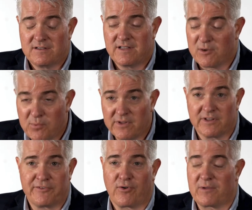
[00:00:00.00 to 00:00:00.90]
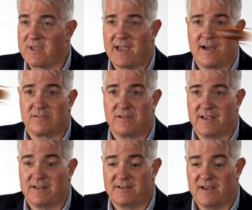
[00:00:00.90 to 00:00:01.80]
They completely freak me out,
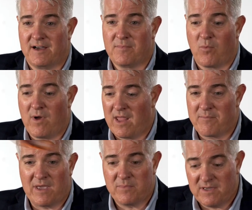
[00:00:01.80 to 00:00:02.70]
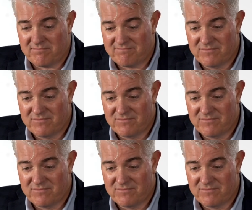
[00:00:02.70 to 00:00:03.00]
and um, while I may be